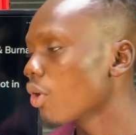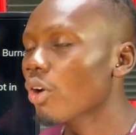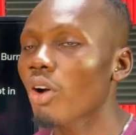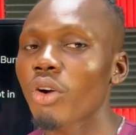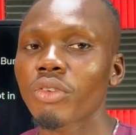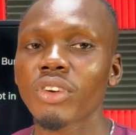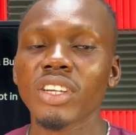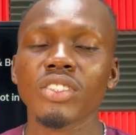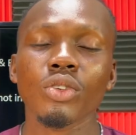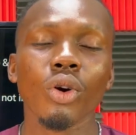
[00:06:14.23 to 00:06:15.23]

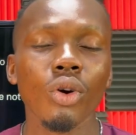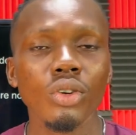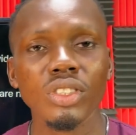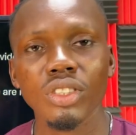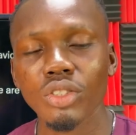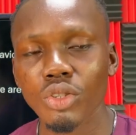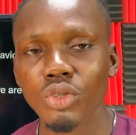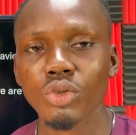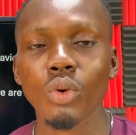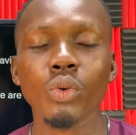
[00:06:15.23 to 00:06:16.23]
Congrats on the
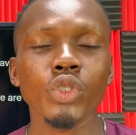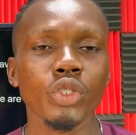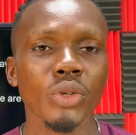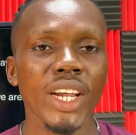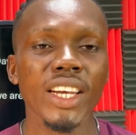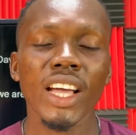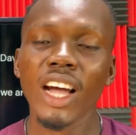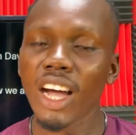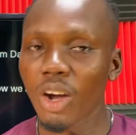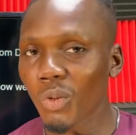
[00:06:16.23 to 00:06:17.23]
Soul Train
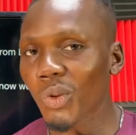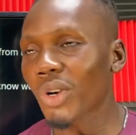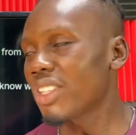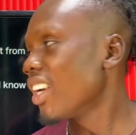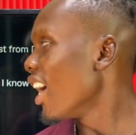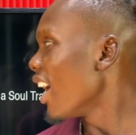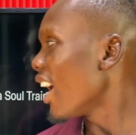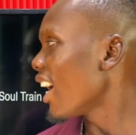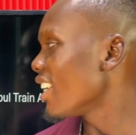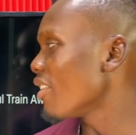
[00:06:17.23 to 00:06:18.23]
award.
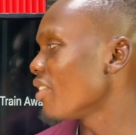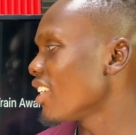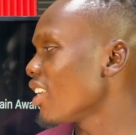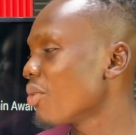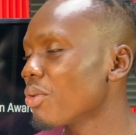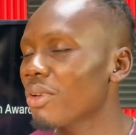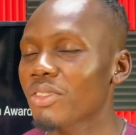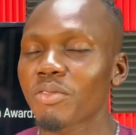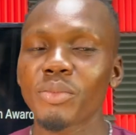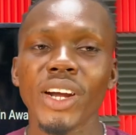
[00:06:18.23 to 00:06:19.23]
Definitely a whole
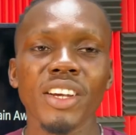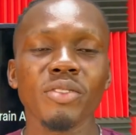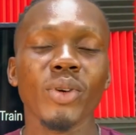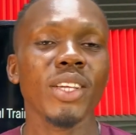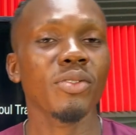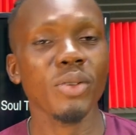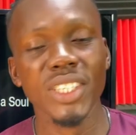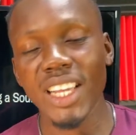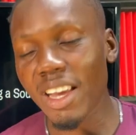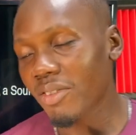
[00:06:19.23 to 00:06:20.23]
lot of bragging rights for
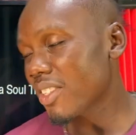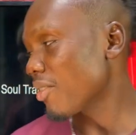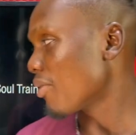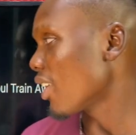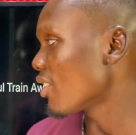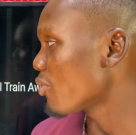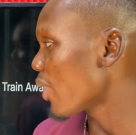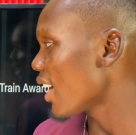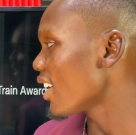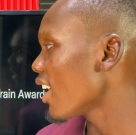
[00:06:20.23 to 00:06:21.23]
the FC fans
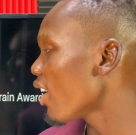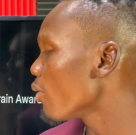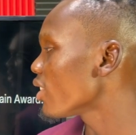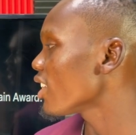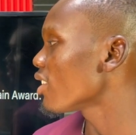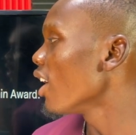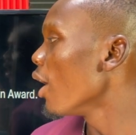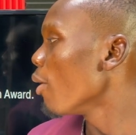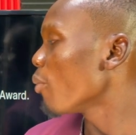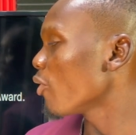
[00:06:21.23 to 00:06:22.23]
right now. It says
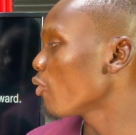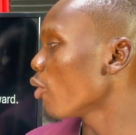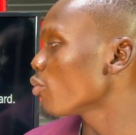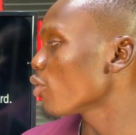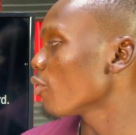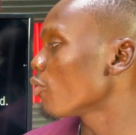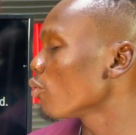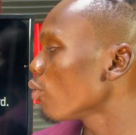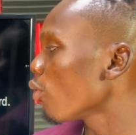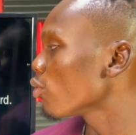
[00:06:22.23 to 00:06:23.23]
perform to a
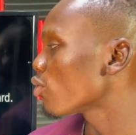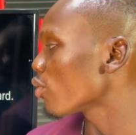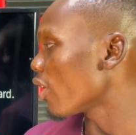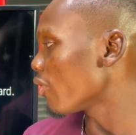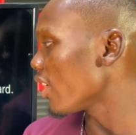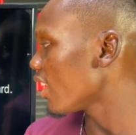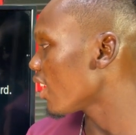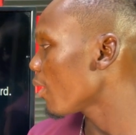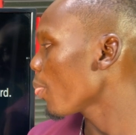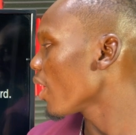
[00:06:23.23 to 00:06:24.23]
full O2
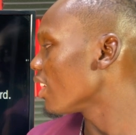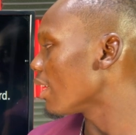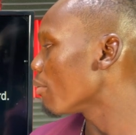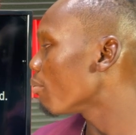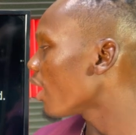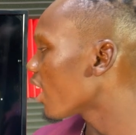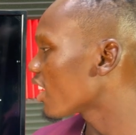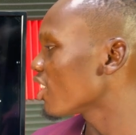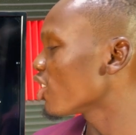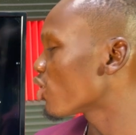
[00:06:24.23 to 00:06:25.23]
arena, then
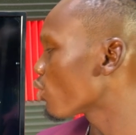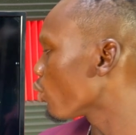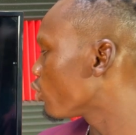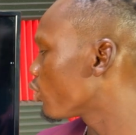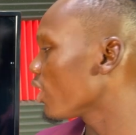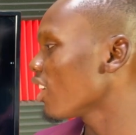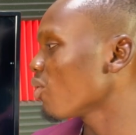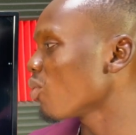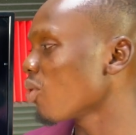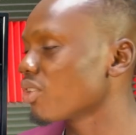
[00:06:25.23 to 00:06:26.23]
bag a Soul Train
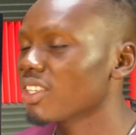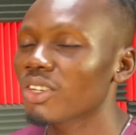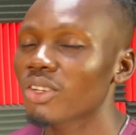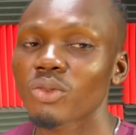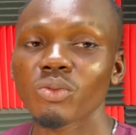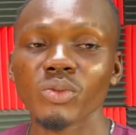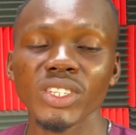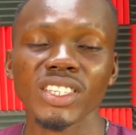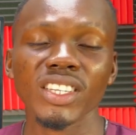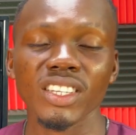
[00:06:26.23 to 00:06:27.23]
award.
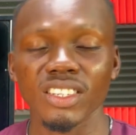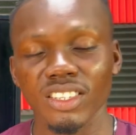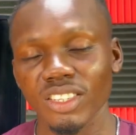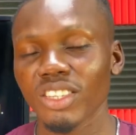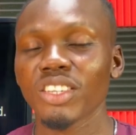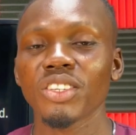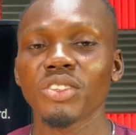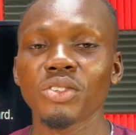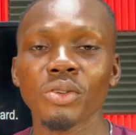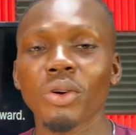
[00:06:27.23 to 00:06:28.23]
WIZKID,
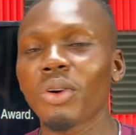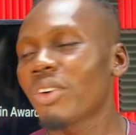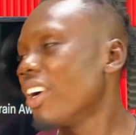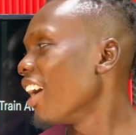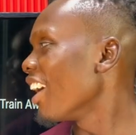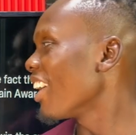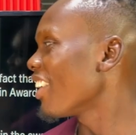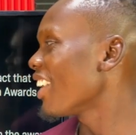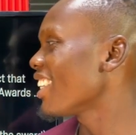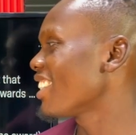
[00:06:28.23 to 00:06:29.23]
y'all.
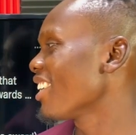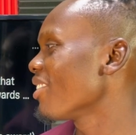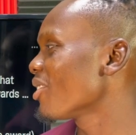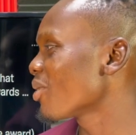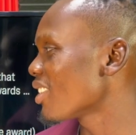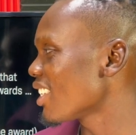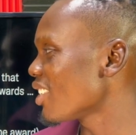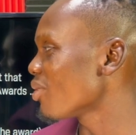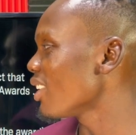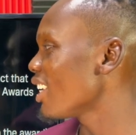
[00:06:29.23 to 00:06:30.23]
Alright, this one
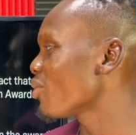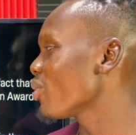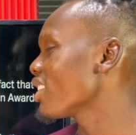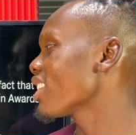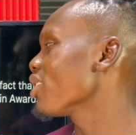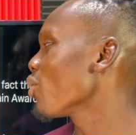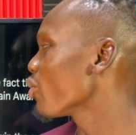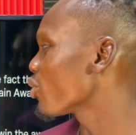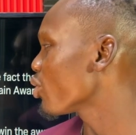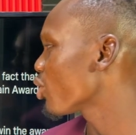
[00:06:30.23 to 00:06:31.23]
says, don't let WIZKID
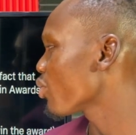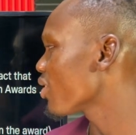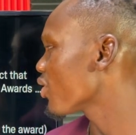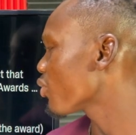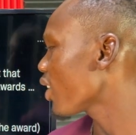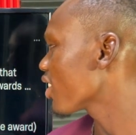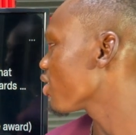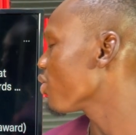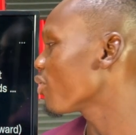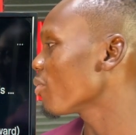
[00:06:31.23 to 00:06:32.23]
O2 show
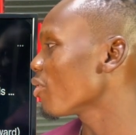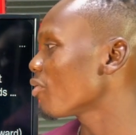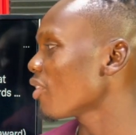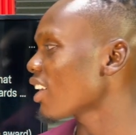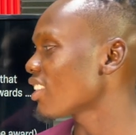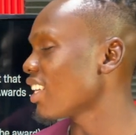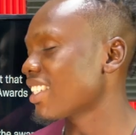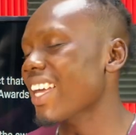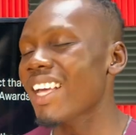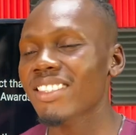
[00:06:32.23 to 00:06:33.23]
distract you from the fact
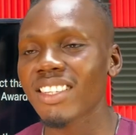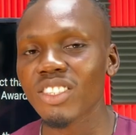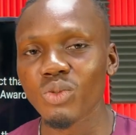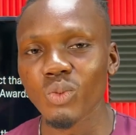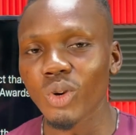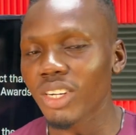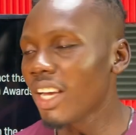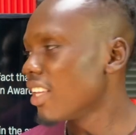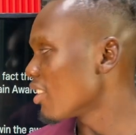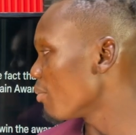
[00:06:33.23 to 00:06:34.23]
that Essence won
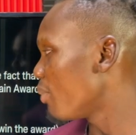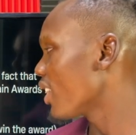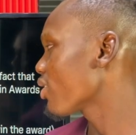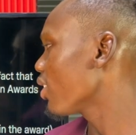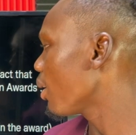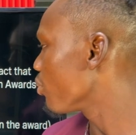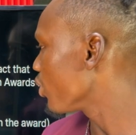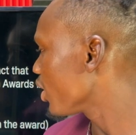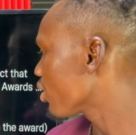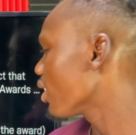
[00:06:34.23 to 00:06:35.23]
the best
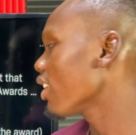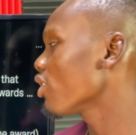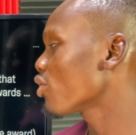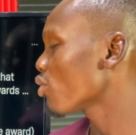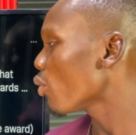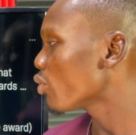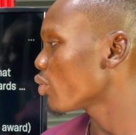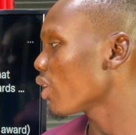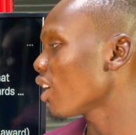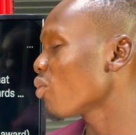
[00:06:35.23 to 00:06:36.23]
collaboration at the Soul
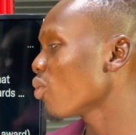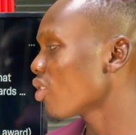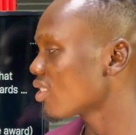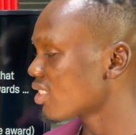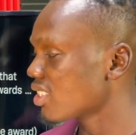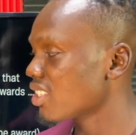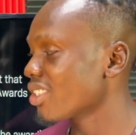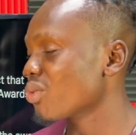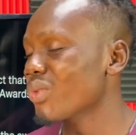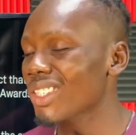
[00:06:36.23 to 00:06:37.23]
Train Awards. It says
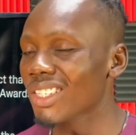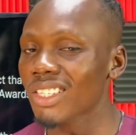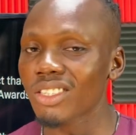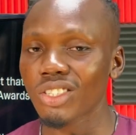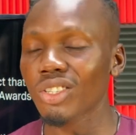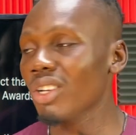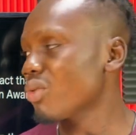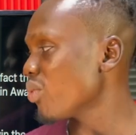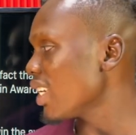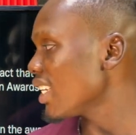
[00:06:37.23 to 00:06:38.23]
it's WIZKID's
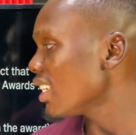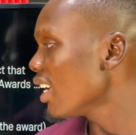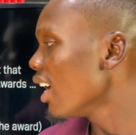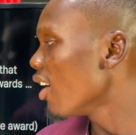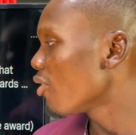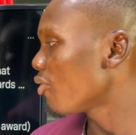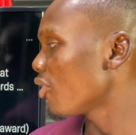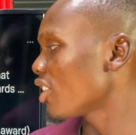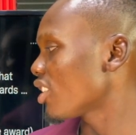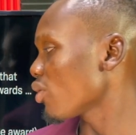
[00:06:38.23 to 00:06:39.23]
third win,
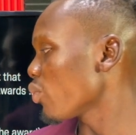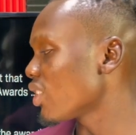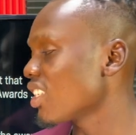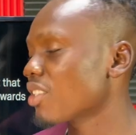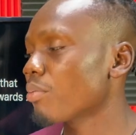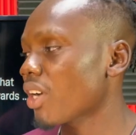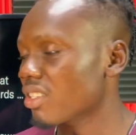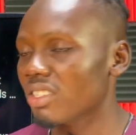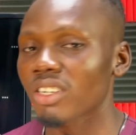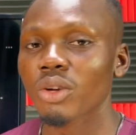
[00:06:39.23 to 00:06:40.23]
first with his
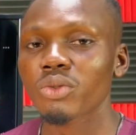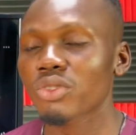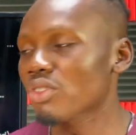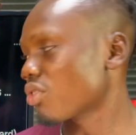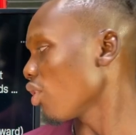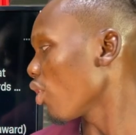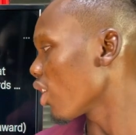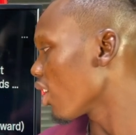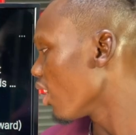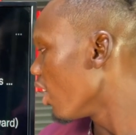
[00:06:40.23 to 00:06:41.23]
personal song.